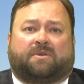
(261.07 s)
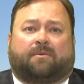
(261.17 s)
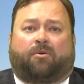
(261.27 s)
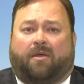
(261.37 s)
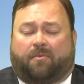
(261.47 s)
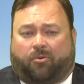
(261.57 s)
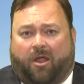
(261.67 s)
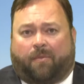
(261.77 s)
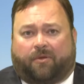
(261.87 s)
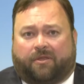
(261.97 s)
be upon the
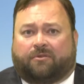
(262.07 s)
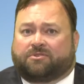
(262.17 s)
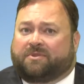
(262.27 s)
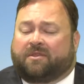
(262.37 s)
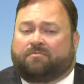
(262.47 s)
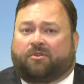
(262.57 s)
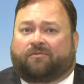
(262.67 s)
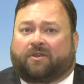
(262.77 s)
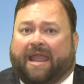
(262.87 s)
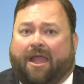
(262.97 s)
property owners within
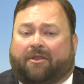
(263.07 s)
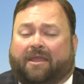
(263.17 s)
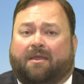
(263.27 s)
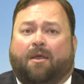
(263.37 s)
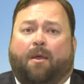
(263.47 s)
Beaufort County.